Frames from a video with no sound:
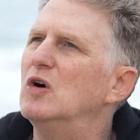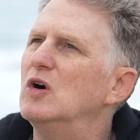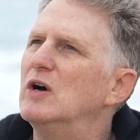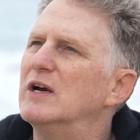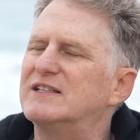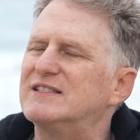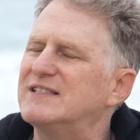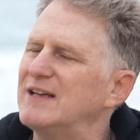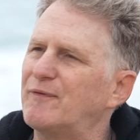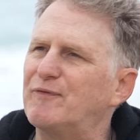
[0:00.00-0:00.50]

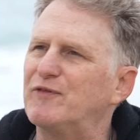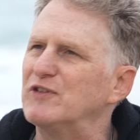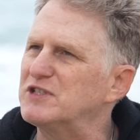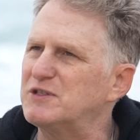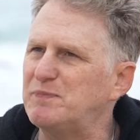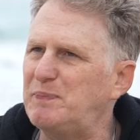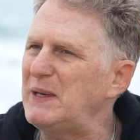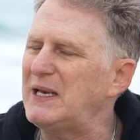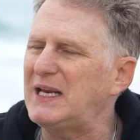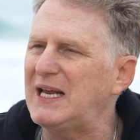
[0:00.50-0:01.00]
except for
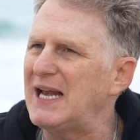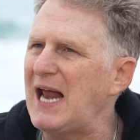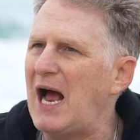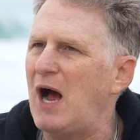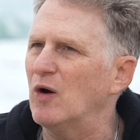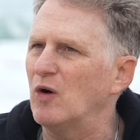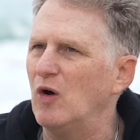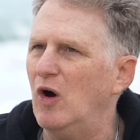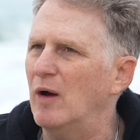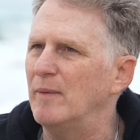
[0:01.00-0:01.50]
speaking
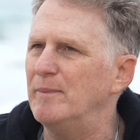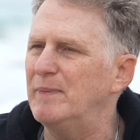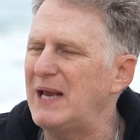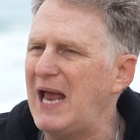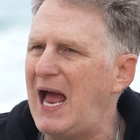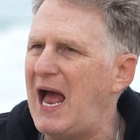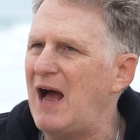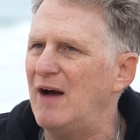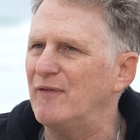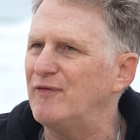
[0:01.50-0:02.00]
out on
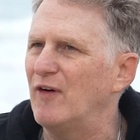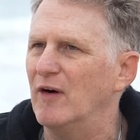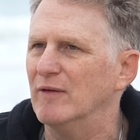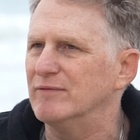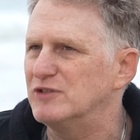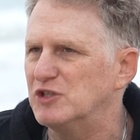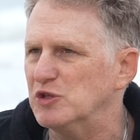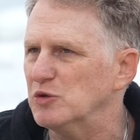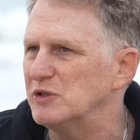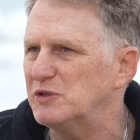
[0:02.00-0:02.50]
behalf of
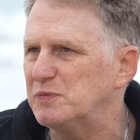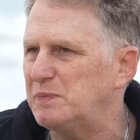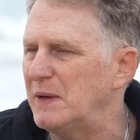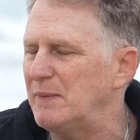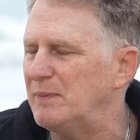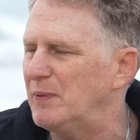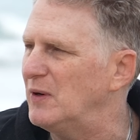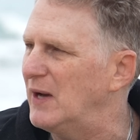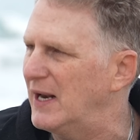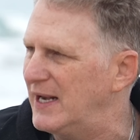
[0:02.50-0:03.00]
Jewish
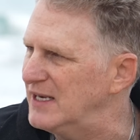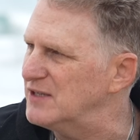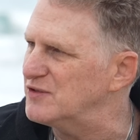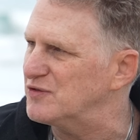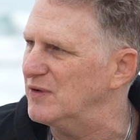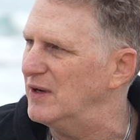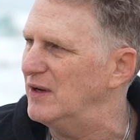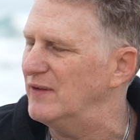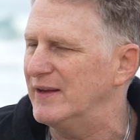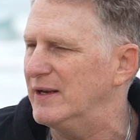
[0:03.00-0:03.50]
people and
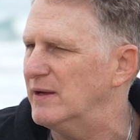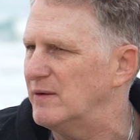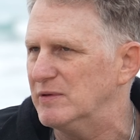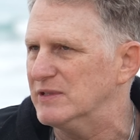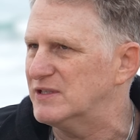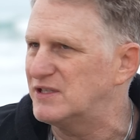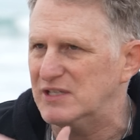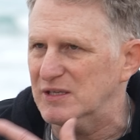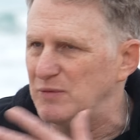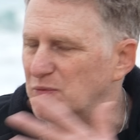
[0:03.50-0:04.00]
Israel. It
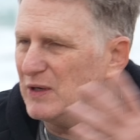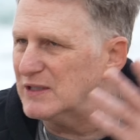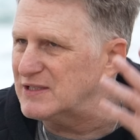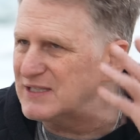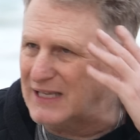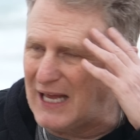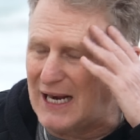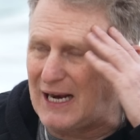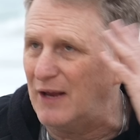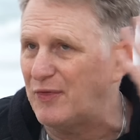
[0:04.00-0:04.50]

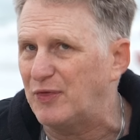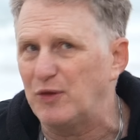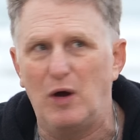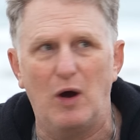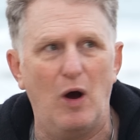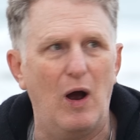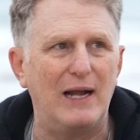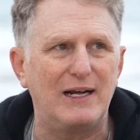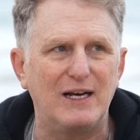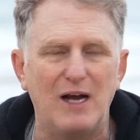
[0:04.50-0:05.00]
wasn't like I thought,
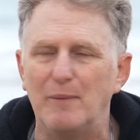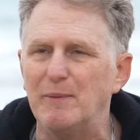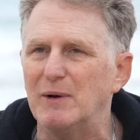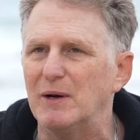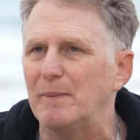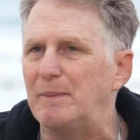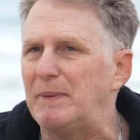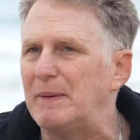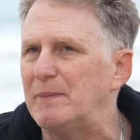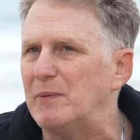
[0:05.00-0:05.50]
I'd come here
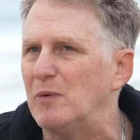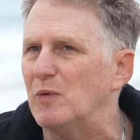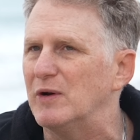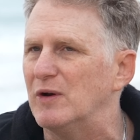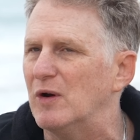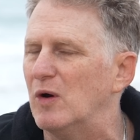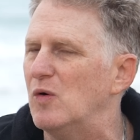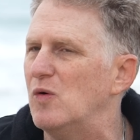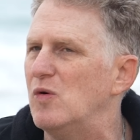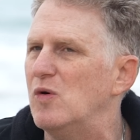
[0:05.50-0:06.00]
and people would
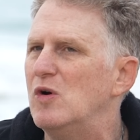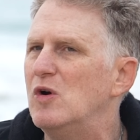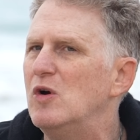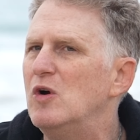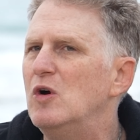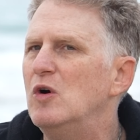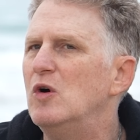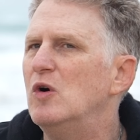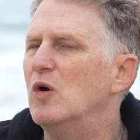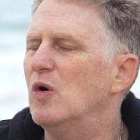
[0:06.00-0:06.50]
know
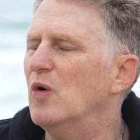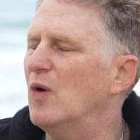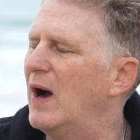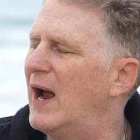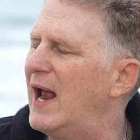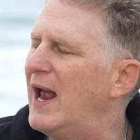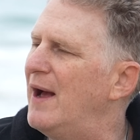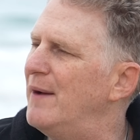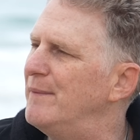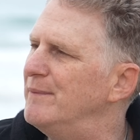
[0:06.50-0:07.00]
who
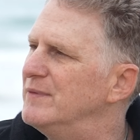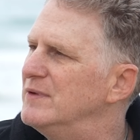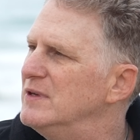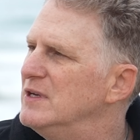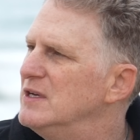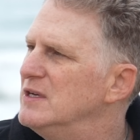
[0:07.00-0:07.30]
I am.